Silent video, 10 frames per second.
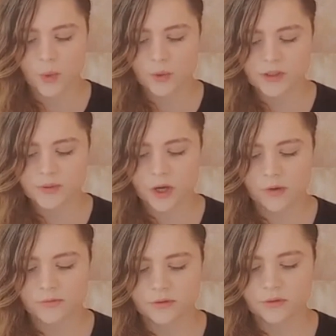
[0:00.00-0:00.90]
which we
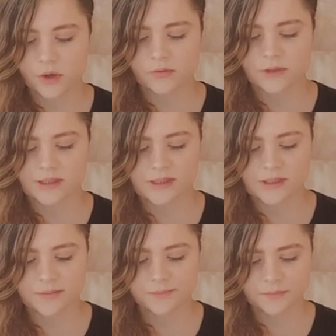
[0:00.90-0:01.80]
often
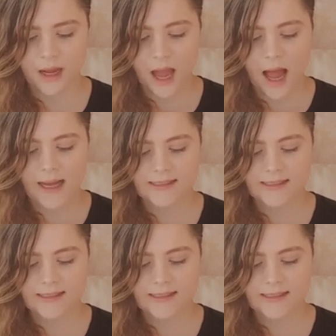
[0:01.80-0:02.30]
oversee. I